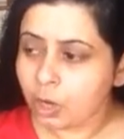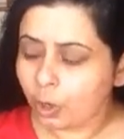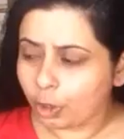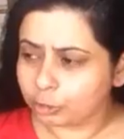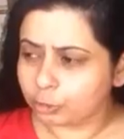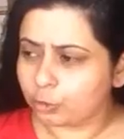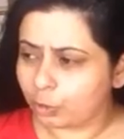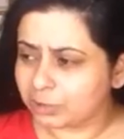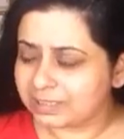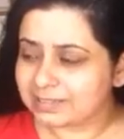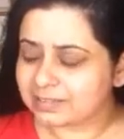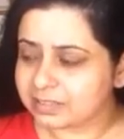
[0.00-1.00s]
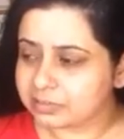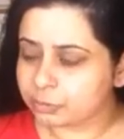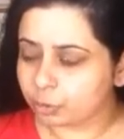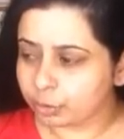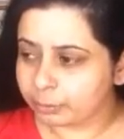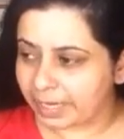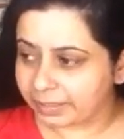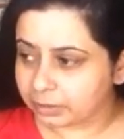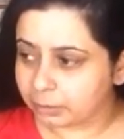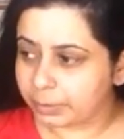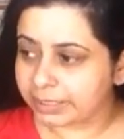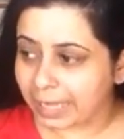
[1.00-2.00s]
although all these things don't
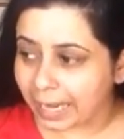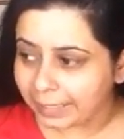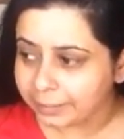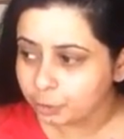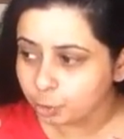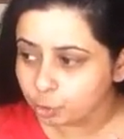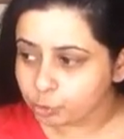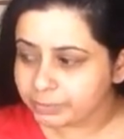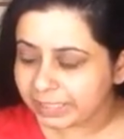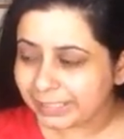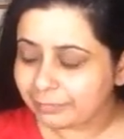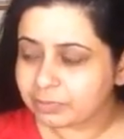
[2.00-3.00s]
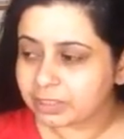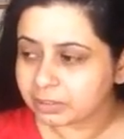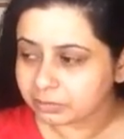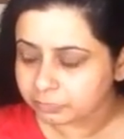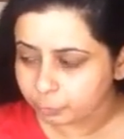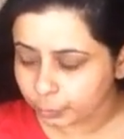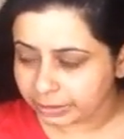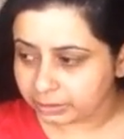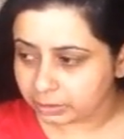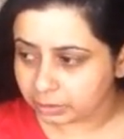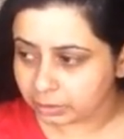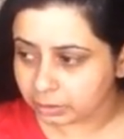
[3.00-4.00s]
matter, but I do believe that the
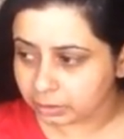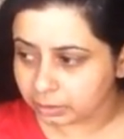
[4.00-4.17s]
twin